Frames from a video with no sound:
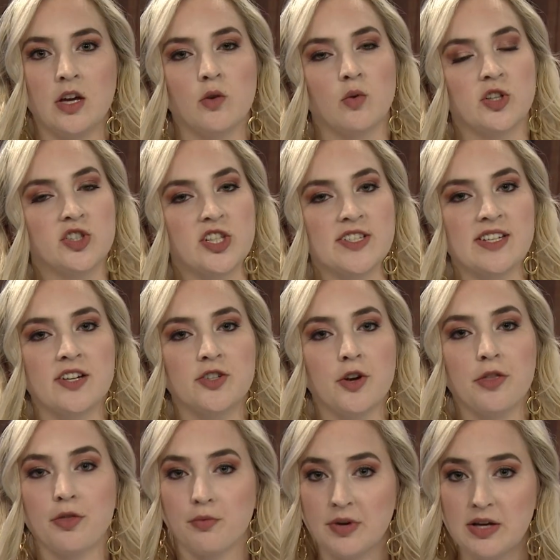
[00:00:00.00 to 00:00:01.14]
We're just under
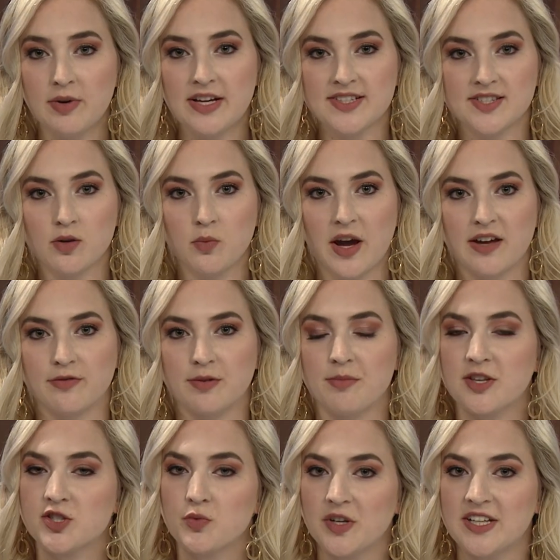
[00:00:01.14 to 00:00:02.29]
3 weeks away from the
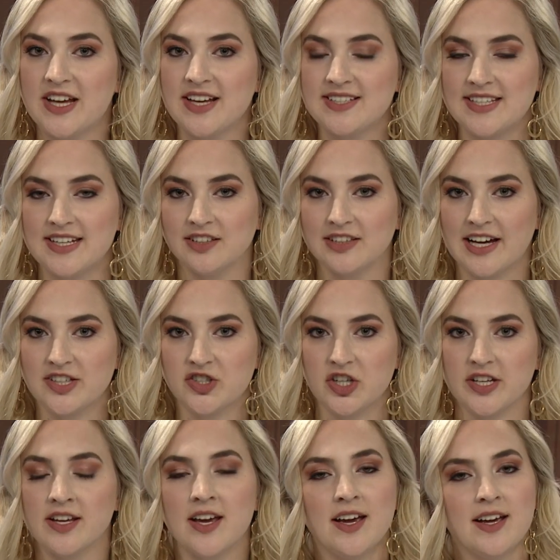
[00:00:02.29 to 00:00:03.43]
2018
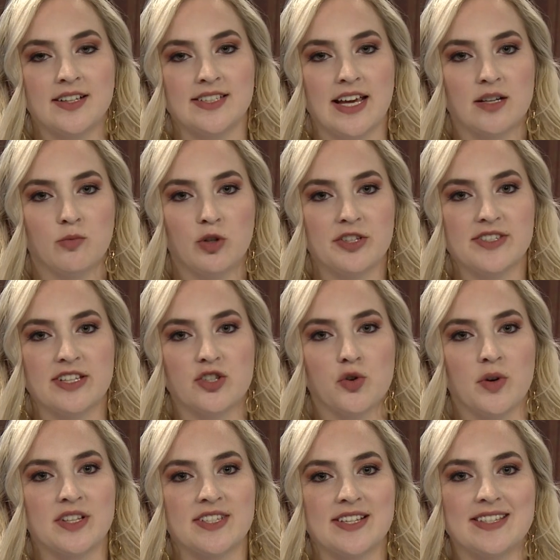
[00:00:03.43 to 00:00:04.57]
election. Taitum Wilson
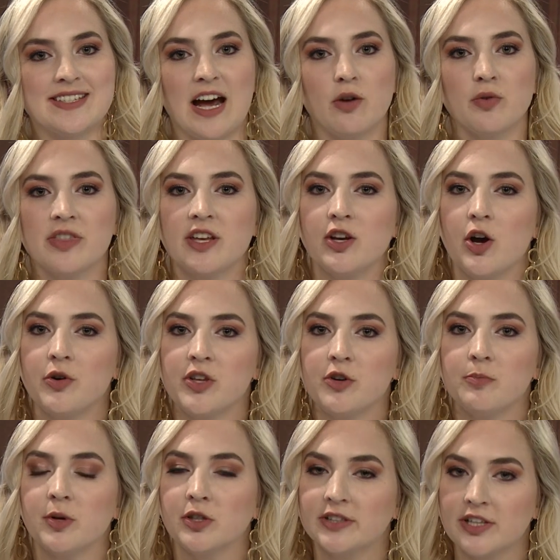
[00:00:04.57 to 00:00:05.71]
joins us now with an OU
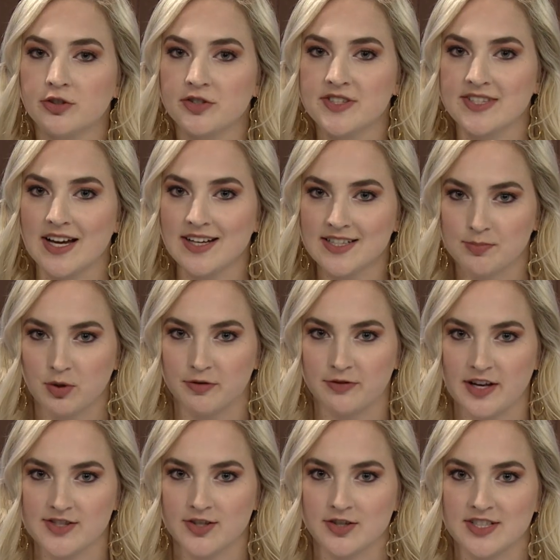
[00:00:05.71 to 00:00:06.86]
political science
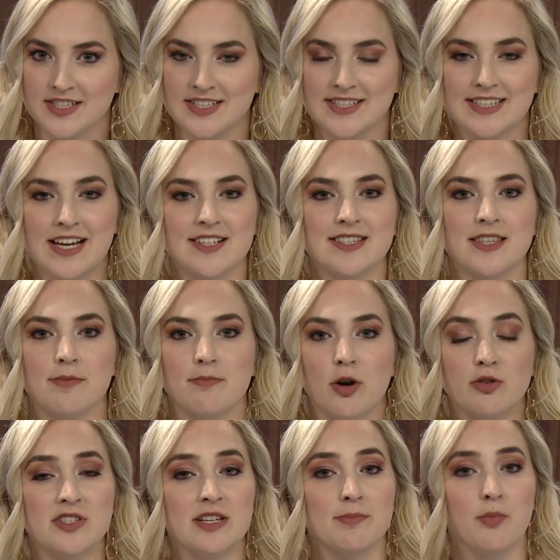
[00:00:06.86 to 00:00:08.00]
professor to discuss the
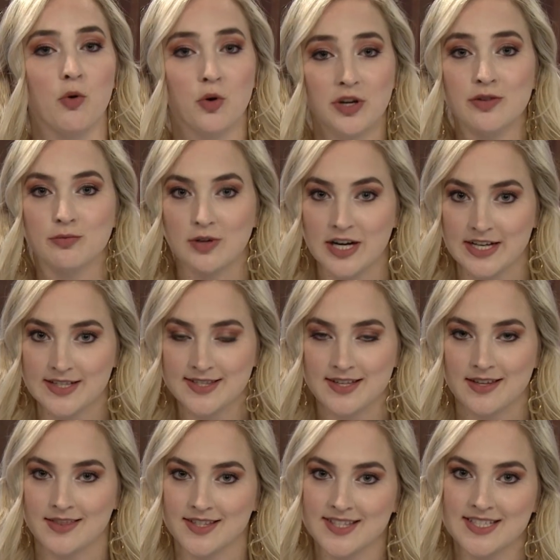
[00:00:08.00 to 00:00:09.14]
most important race
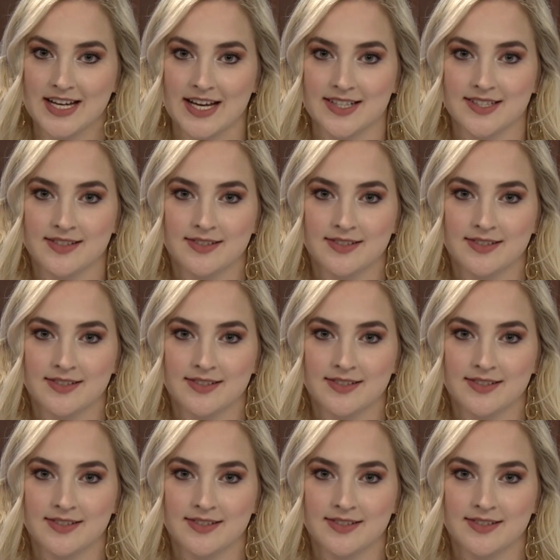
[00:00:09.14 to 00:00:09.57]
in the state.